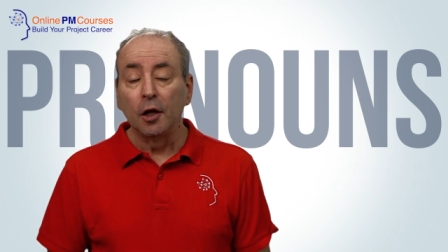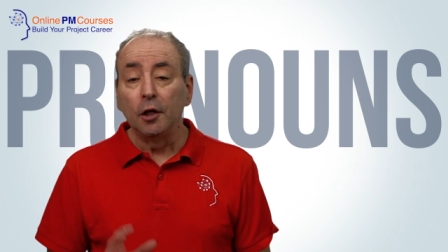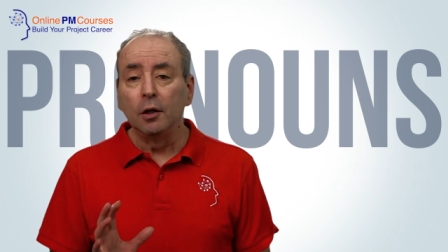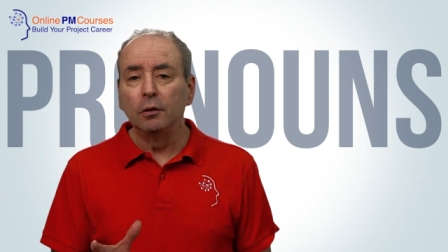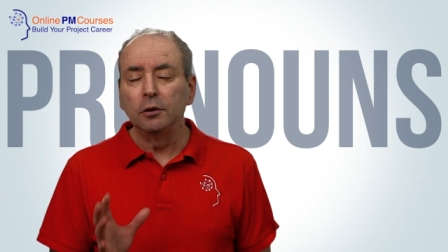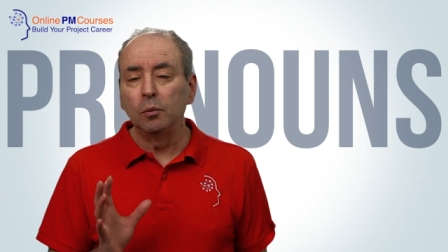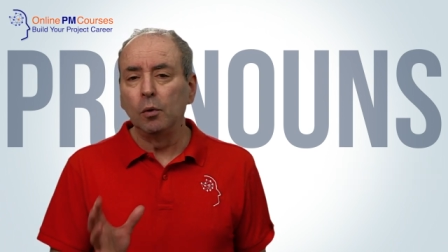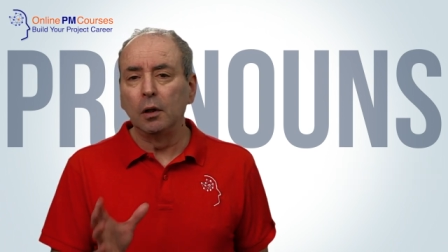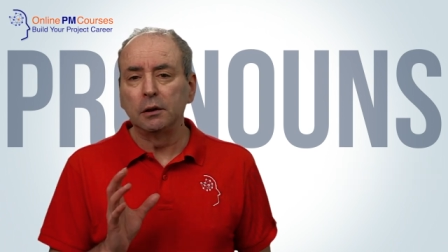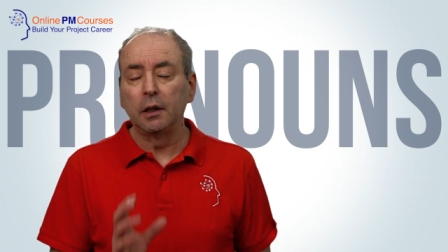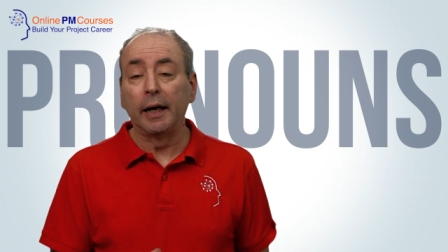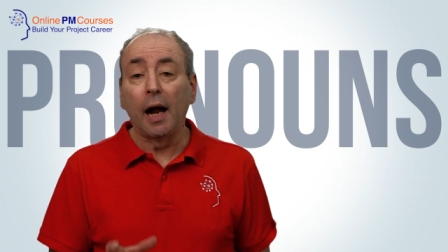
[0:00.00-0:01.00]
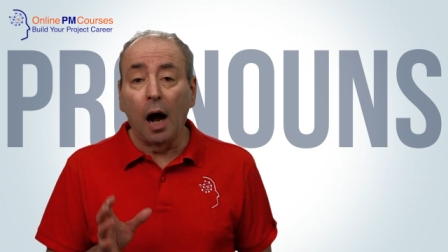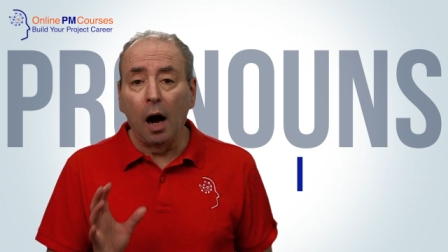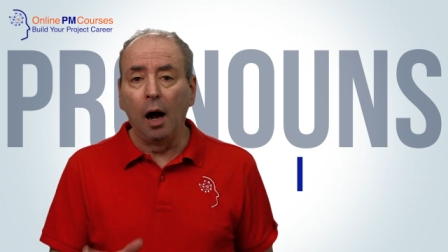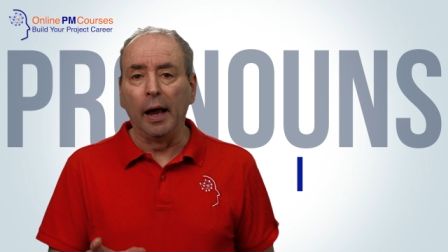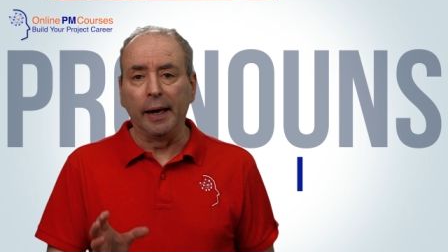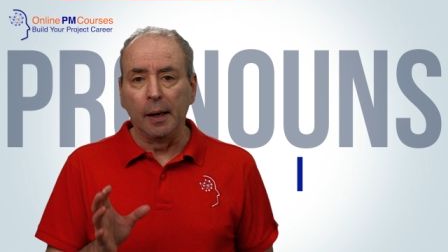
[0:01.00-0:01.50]
Use words like
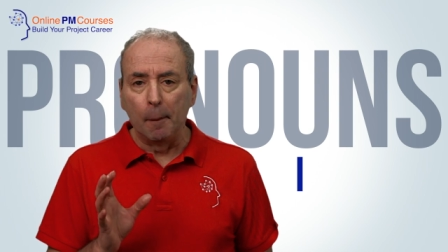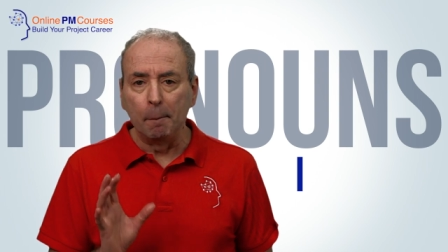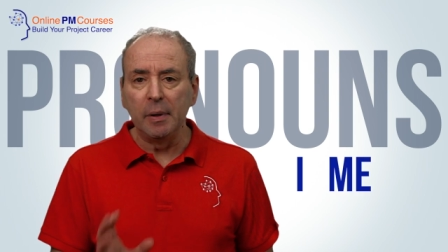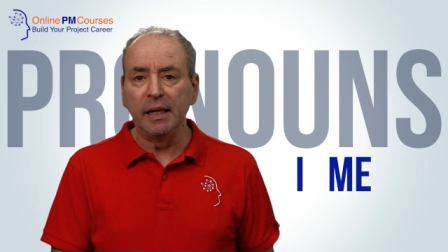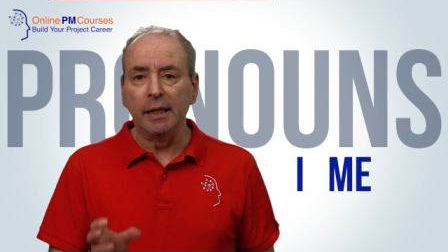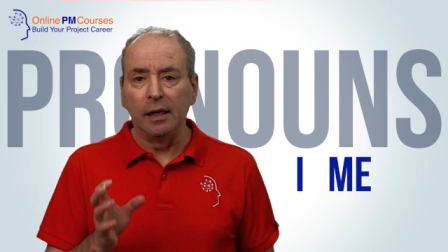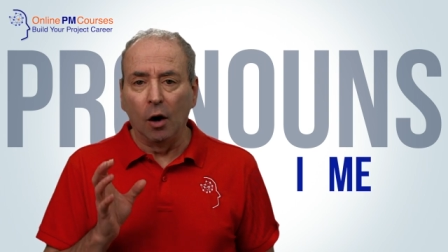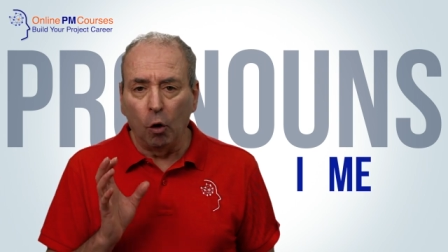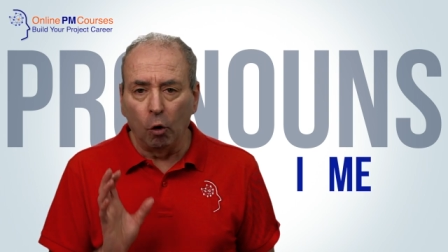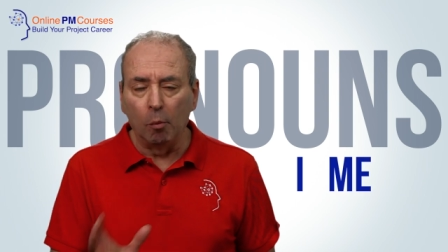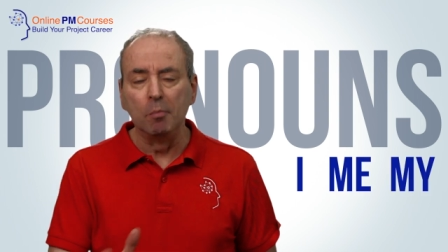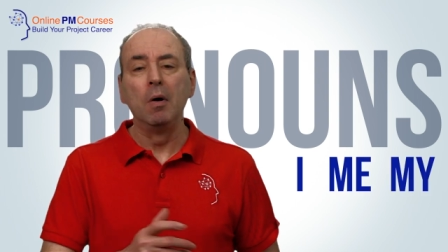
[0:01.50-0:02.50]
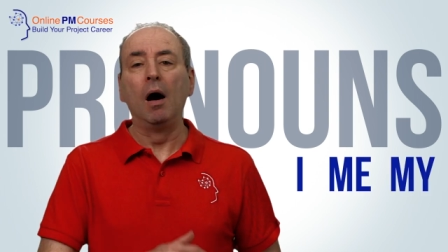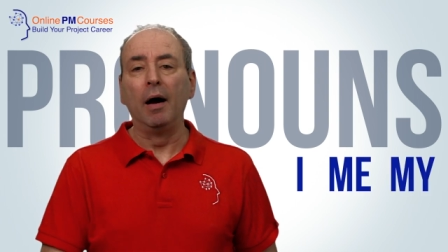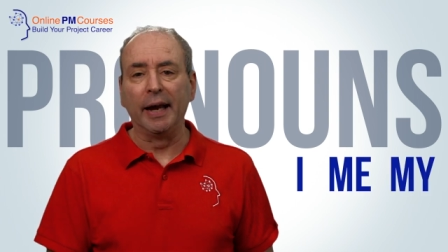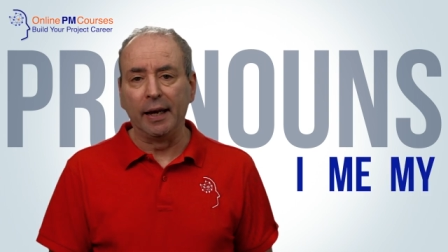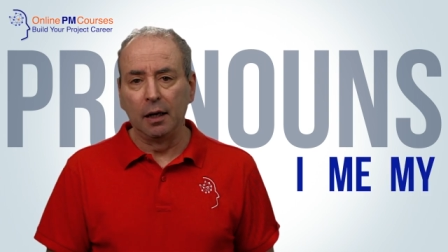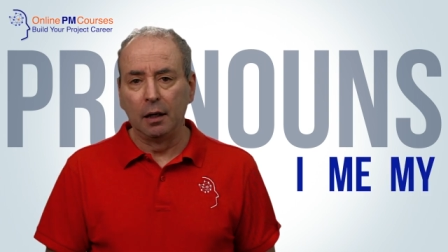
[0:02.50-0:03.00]
I, me, or
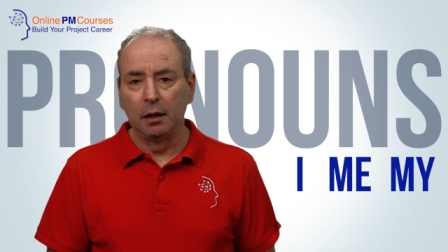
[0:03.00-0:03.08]
my